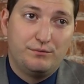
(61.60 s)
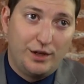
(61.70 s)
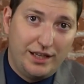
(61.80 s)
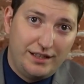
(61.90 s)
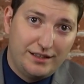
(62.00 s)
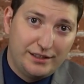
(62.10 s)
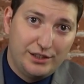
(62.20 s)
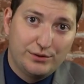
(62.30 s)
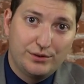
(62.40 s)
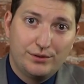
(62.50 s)
we in the
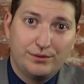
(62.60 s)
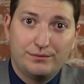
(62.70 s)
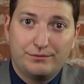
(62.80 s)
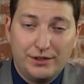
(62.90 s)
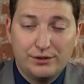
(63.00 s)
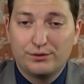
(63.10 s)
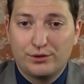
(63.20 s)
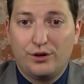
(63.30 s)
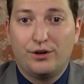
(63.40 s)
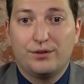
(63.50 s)
legal field
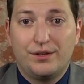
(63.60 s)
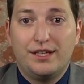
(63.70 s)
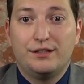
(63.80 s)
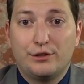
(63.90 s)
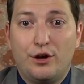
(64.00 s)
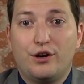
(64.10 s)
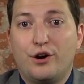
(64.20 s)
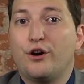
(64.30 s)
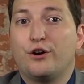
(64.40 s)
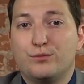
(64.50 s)
call the
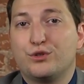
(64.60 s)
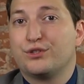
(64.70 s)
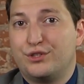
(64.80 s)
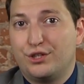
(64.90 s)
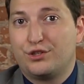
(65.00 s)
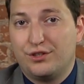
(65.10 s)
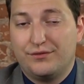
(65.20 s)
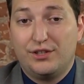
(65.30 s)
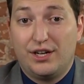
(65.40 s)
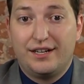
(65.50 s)
long-arm jurisdiction
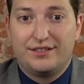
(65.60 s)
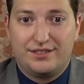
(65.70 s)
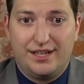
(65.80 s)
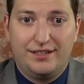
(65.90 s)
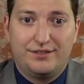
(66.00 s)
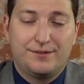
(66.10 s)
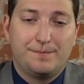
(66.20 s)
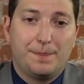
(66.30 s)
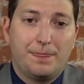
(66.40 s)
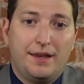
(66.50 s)
of the United States.
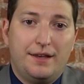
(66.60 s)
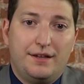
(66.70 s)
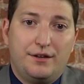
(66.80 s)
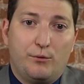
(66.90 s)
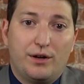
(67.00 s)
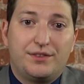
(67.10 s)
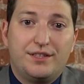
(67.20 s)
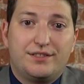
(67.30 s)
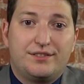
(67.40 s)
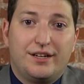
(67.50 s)
What
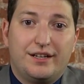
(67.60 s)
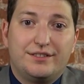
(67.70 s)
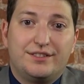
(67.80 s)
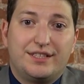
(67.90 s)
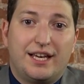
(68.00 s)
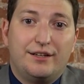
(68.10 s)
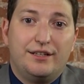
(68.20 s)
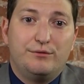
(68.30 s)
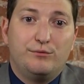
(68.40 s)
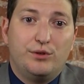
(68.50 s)
this does is that
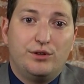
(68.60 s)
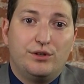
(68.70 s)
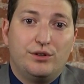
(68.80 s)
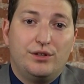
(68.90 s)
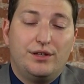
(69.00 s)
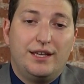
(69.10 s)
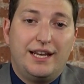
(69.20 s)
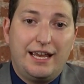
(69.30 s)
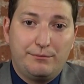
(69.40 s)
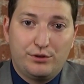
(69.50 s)
it will
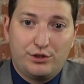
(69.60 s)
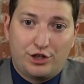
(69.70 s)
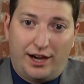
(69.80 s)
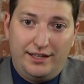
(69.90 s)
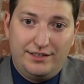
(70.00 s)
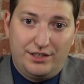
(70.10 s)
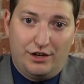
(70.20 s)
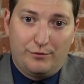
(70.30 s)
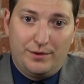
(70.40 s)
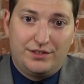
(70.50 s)
enable the Chinese
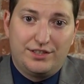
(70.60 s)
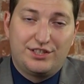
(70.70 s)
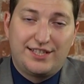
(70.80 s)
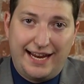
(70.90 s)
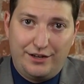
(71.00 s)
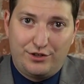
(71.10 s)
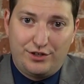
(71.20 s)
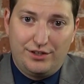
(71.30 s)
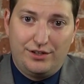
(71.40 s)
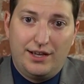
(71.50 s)
government to
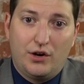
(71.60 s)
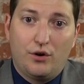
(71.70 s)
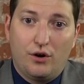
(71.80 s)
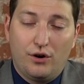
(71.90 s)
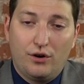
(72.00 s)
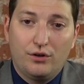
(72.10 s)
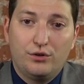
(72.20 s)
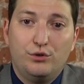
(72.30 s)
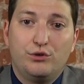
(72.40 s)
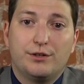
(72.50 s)
sanction all
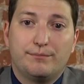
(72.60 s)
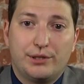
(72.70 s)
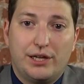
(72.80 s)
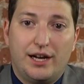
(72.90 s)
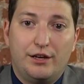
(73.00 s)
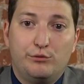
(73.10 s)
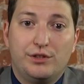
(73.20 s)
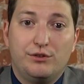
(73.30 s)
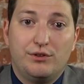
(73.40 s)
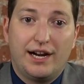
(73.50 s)
who comply
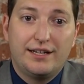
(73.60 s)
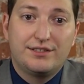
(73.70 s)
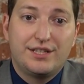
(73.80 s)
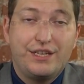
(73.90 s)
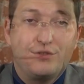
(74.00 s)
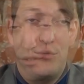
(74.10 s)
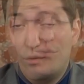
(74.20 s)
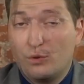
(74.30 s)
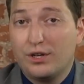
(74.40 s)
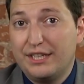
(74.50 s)
with United States
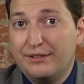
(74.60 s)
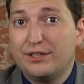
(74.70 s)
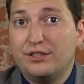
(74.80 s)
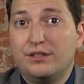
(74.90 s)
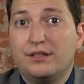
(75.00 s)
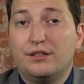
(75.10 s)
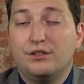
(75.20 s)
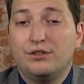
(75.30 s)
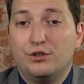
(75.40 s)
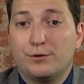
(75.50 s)
or even
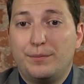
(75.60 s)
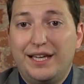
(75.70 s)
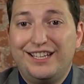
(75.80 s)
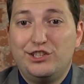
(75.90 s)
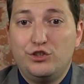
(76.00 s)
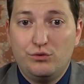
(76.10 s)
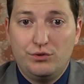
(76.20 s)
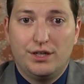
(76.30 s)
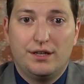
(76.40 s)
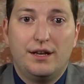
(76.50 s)
European
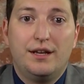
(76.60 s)
Union